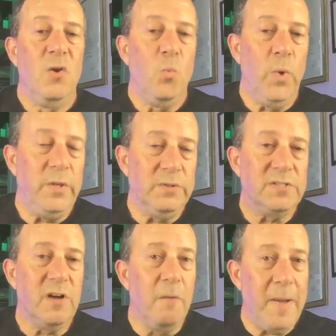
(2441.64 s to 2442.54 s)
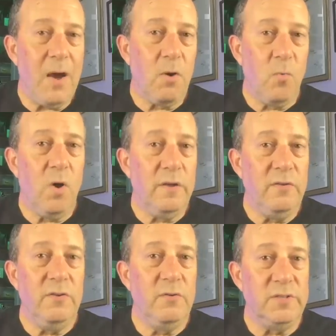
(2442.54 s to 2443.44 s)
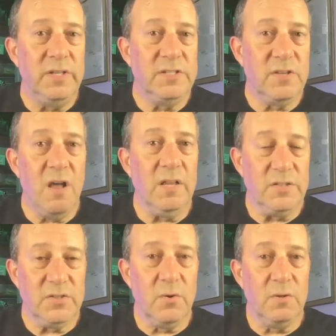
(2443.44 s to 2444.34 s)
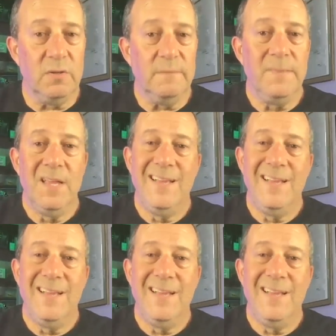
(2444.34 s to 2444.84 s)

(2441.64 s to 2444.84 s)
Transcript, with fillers: When you install Powerwall, you're usually installing solar.